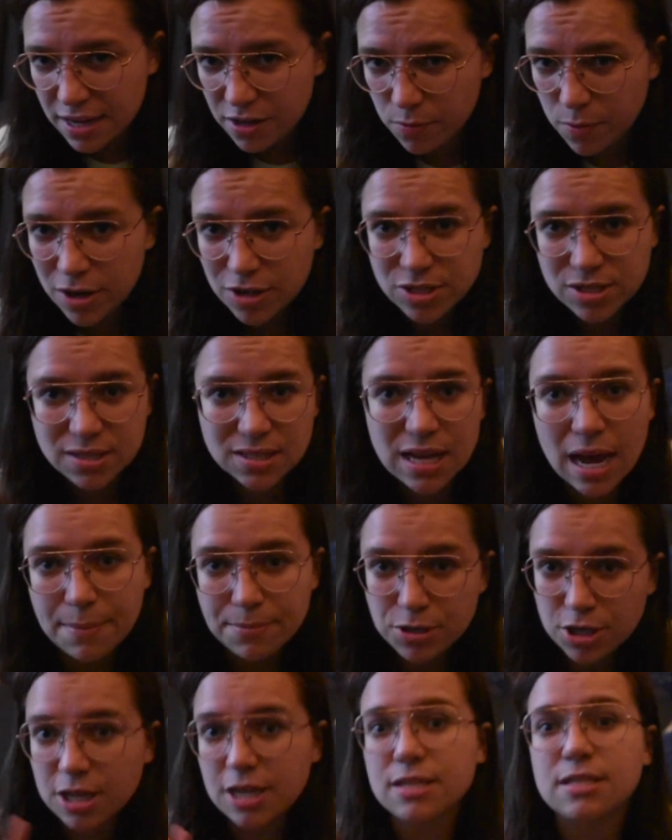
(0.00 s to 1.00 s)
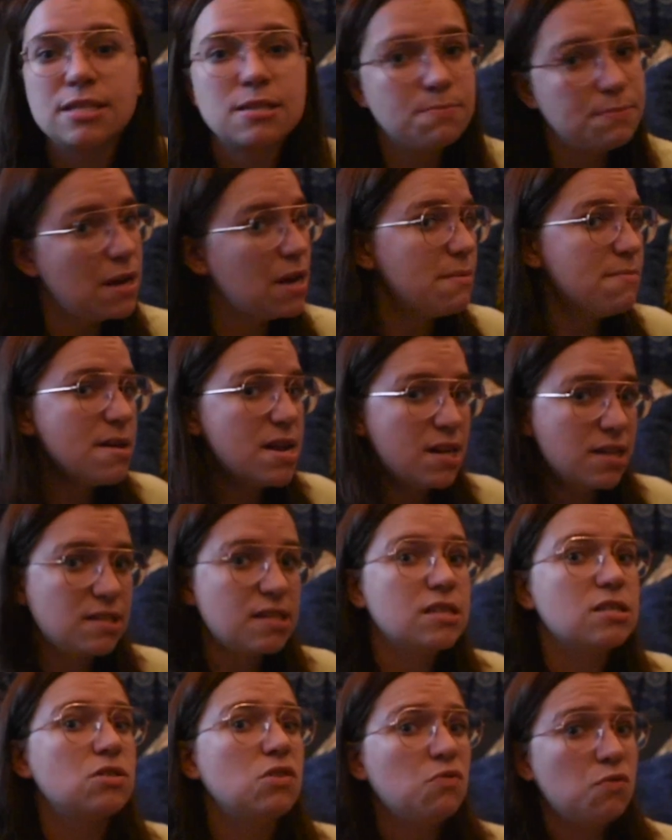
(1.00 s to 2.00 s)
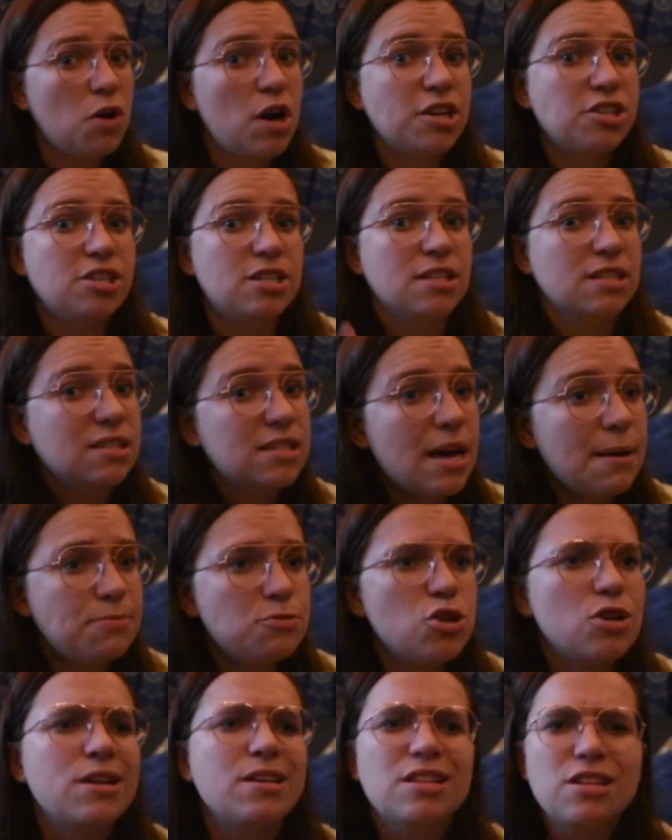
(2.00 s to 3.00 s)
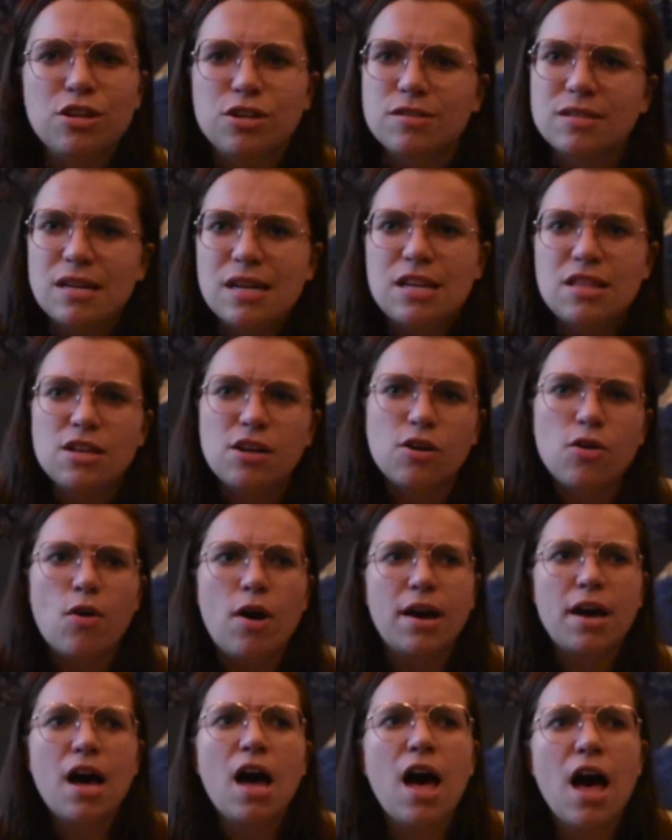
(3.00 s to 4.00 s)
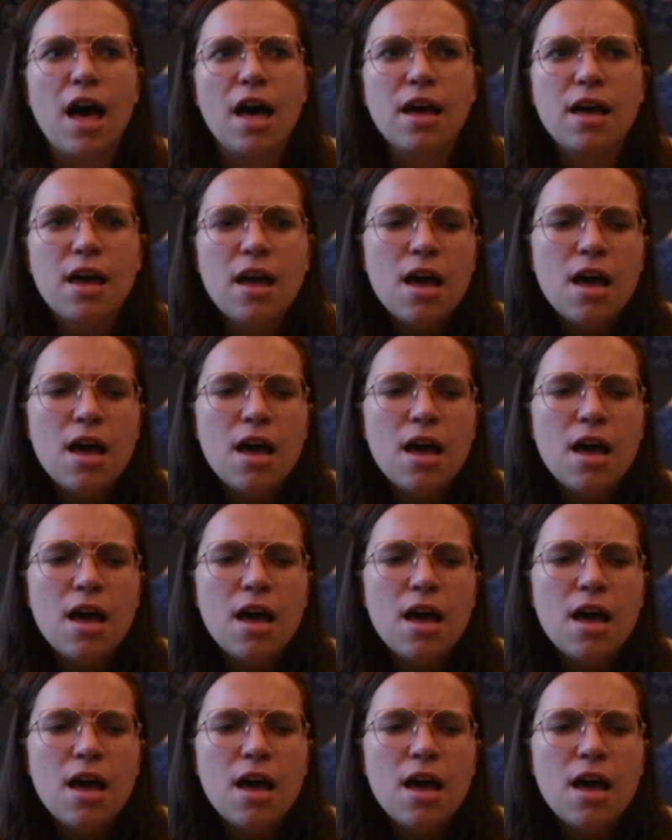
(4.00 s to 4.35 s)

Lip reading: to watch Inception because it's been a minute since you've watched Inception, and then you're sitting there going, I